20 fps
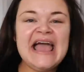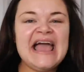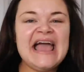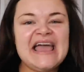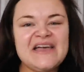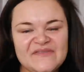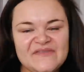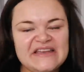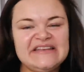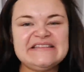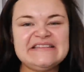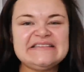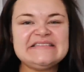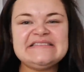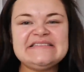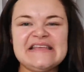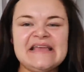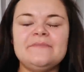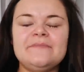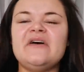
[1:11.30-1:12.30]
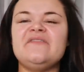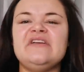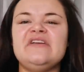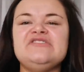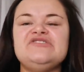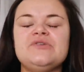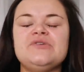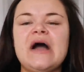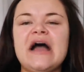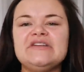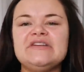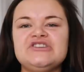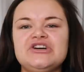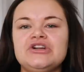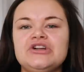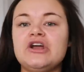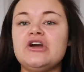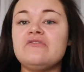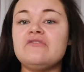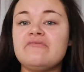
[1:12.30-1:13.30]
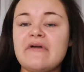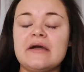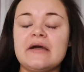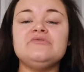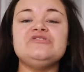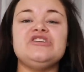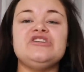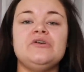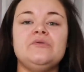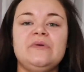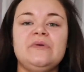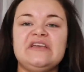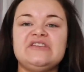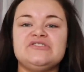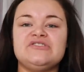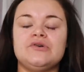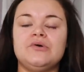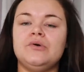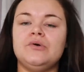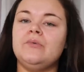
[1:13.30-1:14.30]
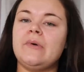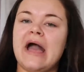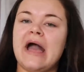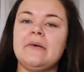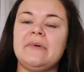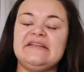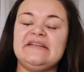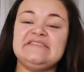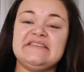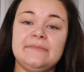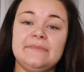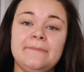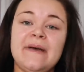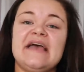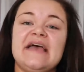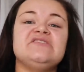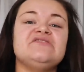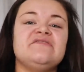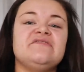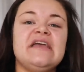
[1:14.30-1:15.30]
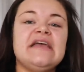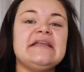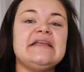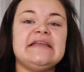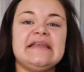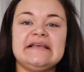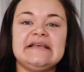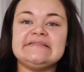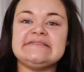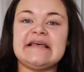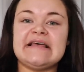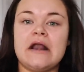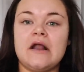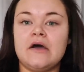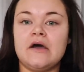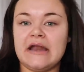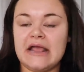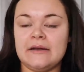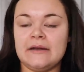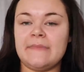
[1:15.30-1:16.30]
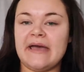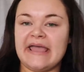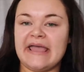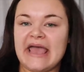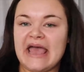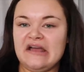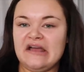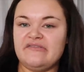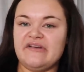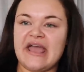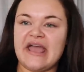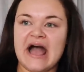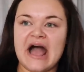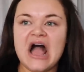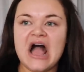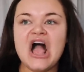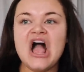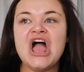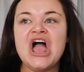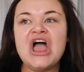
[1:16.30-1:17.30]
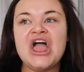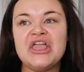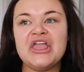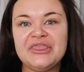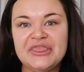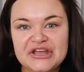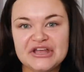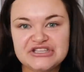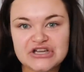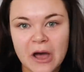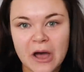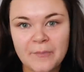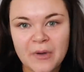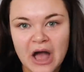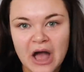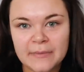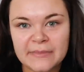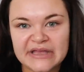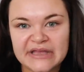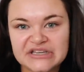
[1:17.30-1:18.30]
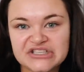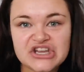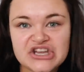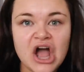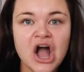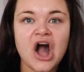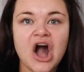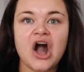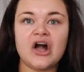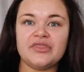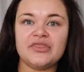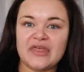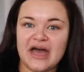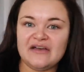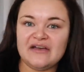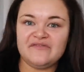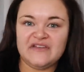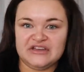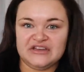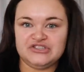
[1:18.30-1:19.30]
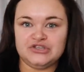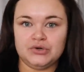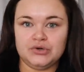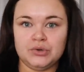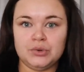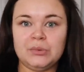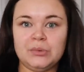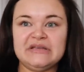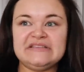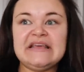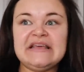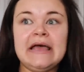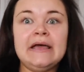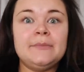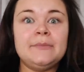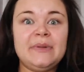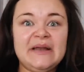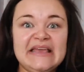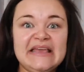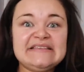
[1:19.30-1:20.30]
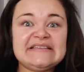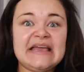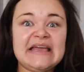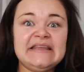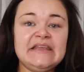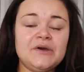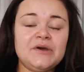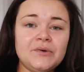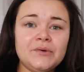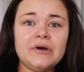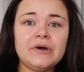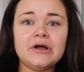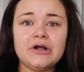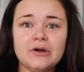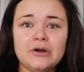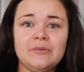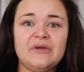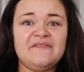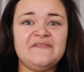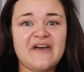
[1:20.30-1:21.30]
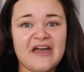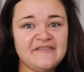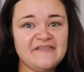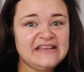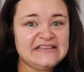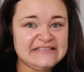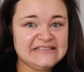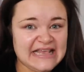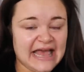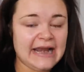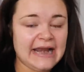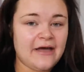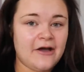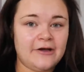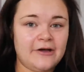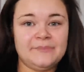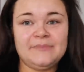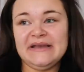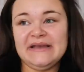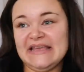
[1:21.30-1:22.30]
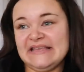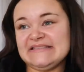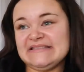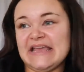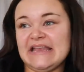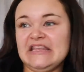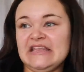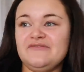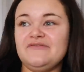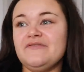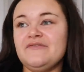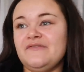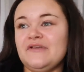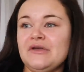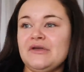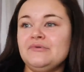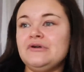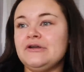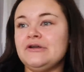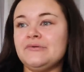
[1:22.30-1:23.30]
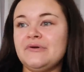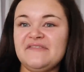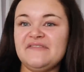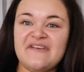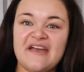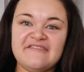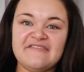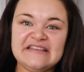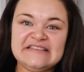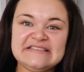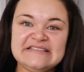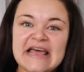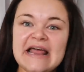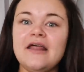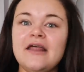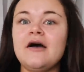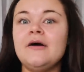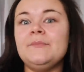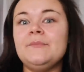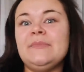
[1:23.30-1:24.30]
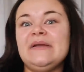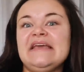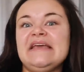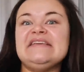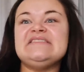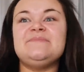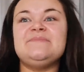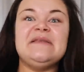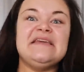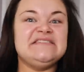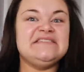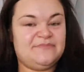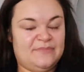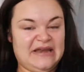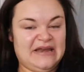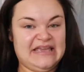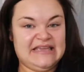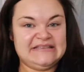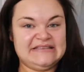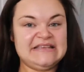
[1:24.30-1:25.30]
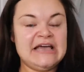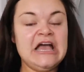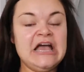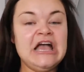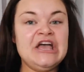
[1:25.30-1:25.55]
If you didn't see my video I done around 2 weeks ago where I went to the best rated nail salon in my area, the top comment on that video was, please can you go to Chloe Ferry's salon? Please can you review Chloe Ferry's salon? Please, please, please.